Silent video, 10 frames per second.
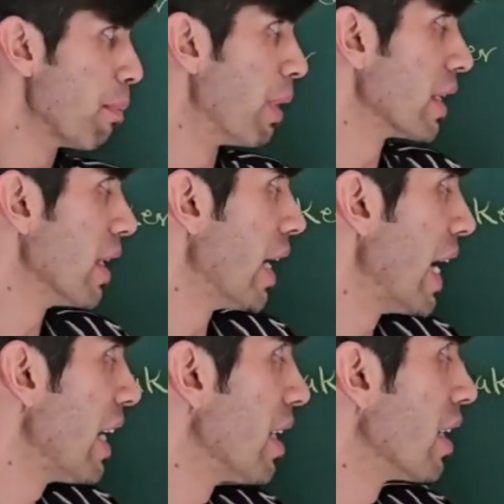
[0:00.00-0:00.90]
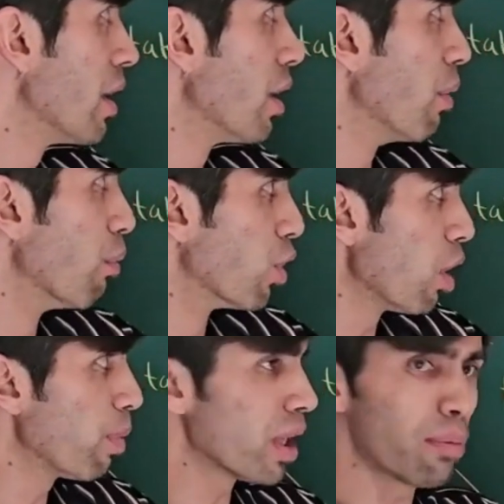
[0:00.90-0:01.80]
But in
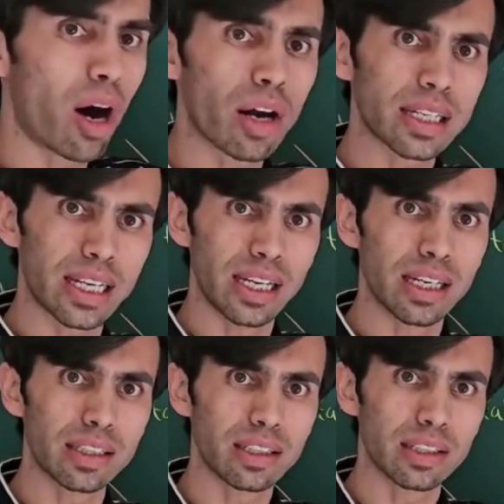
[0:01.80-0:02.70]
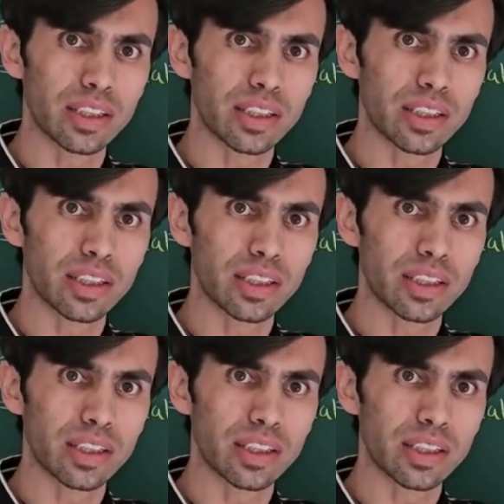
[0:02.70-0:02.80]
monopoly market,